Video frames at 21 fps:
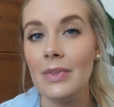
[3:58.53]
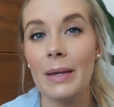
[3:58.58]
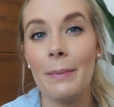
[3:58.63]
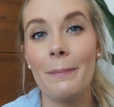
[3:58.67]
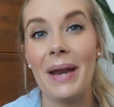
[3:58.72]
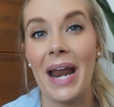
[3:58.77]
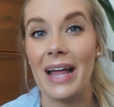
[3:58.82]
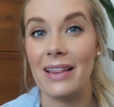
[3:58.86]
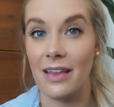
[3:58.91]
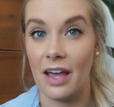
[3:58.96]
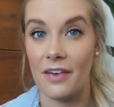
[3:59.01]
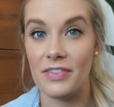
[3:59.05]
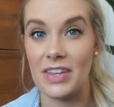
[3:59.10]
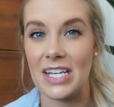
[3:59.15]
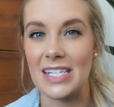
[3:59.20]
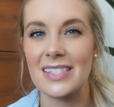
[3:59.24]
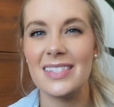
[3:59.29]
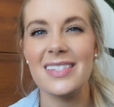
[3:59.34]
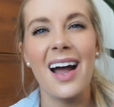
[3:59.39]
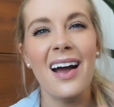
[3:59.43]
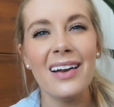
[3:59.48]
But I love
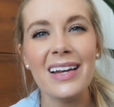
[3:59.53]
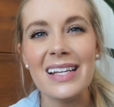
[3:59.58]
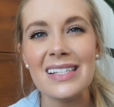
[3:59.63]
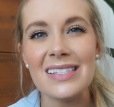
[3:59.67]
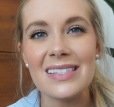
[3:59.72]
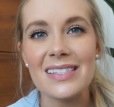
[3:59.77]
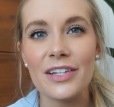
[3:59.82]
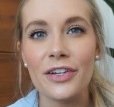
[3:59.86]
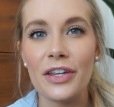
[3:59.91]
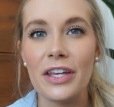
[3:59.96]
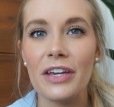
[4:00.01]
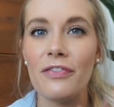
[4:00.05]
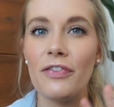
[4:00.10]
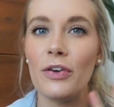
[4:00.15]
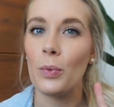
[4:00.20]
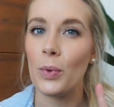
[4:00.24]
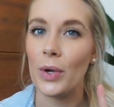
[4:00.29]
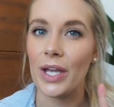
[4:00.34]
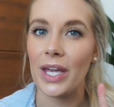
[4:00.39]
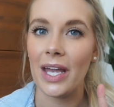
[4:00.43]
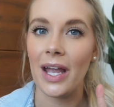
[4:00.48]
these, not necessarily
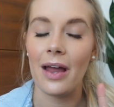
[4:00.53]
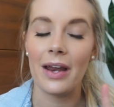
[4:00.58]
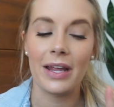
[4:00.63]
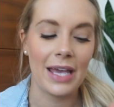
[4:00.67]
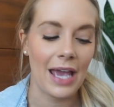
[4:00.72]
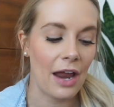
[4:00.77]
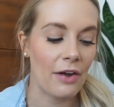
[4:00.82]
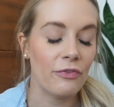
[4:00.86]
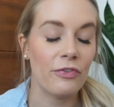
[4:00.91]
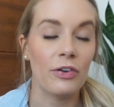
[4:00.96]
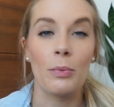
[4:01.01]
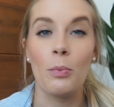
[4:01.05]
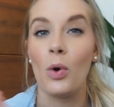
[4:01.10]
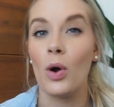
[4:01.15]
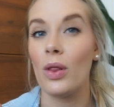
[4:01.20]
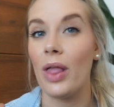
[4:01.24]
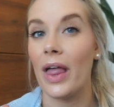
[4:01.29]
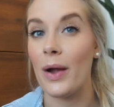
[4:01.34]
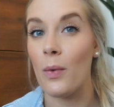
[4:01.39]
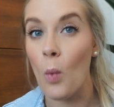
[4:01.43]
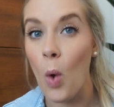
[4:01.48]
working out, again, for more
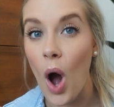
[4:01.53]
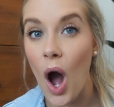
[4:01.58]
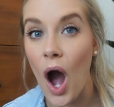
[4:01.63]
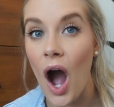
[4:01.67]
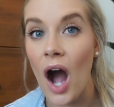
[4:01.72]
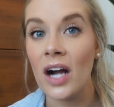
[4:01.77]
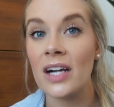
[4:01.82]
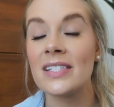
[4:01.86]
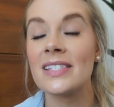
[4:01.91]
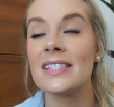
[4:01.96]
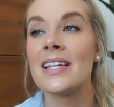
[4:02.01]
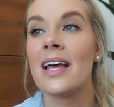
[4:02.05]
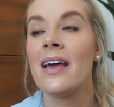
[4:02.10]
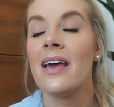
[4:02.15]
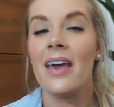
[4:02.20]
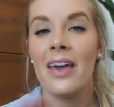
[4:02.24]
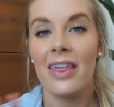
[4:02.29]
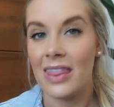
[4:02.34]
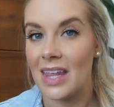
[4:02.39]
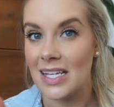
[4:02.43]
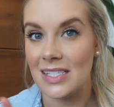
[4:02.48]
like walks,
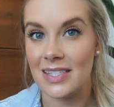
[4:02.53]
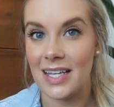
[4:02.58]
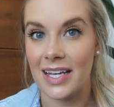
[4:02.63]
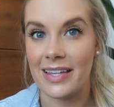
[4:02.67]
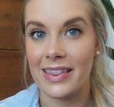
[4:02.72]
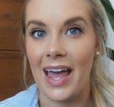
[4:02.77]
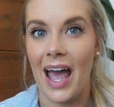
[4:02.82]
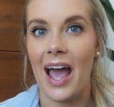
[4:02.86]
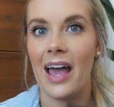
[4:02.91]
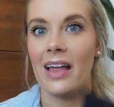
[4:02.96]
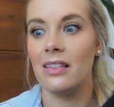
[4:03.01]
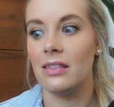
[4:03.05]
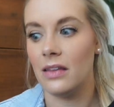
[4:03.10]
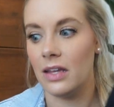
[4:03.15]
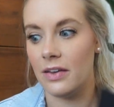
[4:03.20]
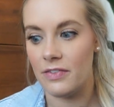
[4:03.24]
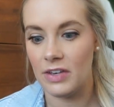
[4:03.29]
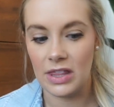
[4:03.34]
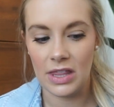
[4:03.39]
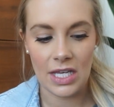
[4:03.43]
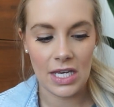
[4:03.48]
things like that. I
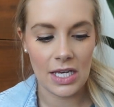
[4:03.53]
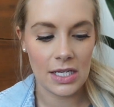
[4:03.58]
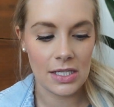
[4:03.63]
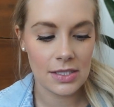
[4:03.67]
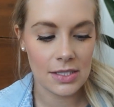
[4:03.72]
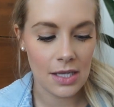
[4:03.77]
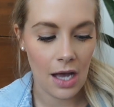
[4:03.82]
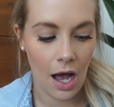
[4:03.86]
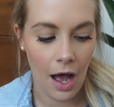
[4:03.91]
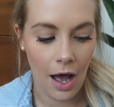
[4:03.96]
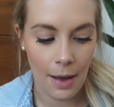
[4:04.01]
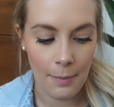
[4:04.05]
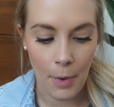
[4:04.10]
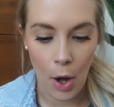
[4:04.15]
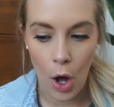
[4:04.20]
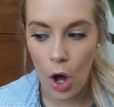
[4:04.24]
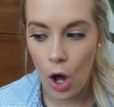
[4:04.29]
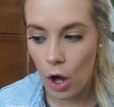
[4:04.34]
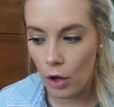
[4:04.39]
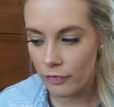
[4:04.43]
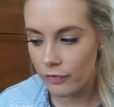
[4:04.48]
live in these um,
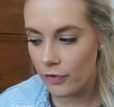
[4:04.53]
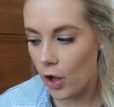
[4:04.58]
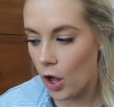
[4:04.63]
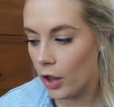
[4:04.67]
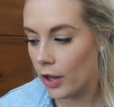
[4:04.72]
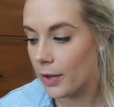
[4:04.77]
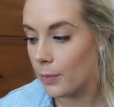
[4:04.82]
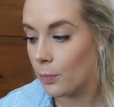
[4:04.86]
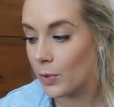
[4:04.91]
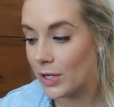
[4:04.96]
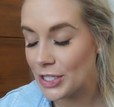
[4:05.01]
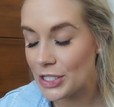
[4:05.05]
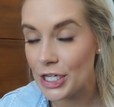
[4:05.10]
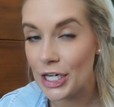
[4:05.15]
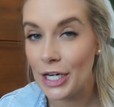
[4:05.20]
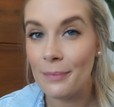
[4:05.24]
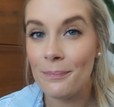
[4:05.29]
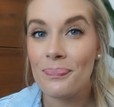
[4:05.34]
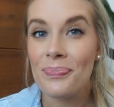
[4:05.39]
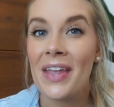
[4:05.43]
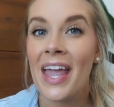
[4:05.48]
all fall and
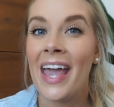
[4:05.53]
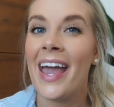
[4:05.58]
winter.